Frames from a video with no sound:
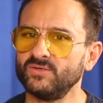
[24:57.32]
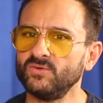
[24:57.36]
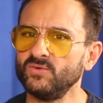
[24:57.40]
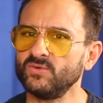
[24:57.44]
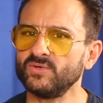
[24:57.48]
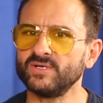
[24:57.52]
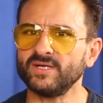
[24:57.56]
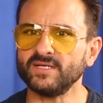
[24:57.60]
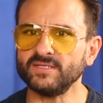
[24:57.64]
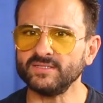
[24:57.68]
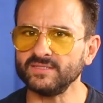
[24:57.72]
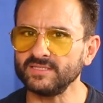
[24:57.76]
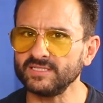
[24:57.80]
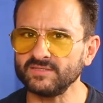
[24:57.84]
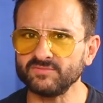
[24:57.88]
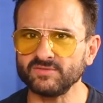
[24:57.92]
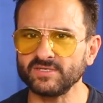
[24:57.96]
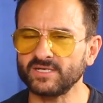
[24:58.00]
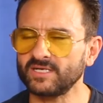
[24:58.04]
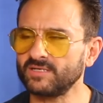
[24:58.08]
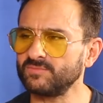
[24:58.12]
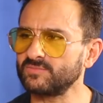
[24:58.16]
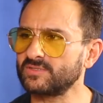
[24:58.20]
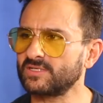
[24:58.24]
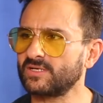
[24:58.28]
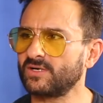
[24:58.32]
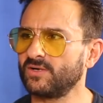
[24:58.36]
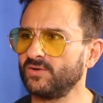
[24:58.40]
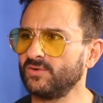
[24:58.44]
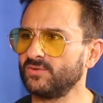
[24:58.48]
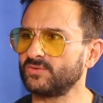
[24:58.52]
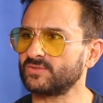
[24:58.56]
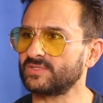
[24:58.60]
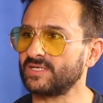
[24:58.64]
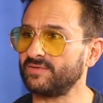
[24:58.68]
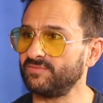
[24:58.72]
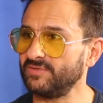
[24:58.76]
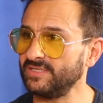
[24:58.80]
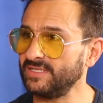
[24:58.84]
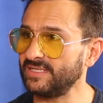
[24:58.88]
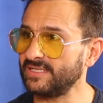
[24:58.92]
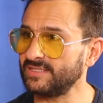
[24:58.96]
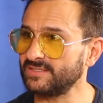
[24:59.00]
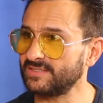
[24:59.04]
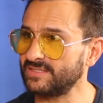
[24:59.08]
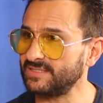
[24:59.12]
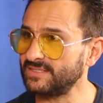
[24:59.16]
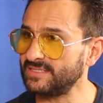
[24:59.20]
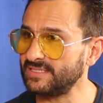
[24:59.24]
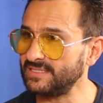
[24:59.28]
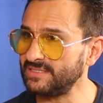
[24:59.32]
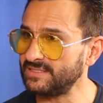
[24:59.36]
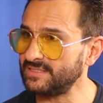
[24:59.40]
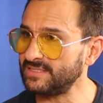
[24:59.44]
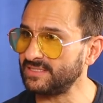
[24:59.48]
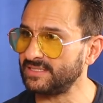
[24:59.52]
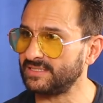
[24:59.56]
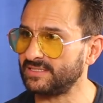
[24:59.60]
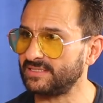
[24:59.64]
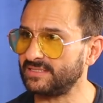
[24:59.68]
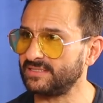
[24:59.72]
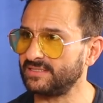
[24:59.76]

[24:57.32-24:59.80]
No, nothing even comes close. Everything else is easy.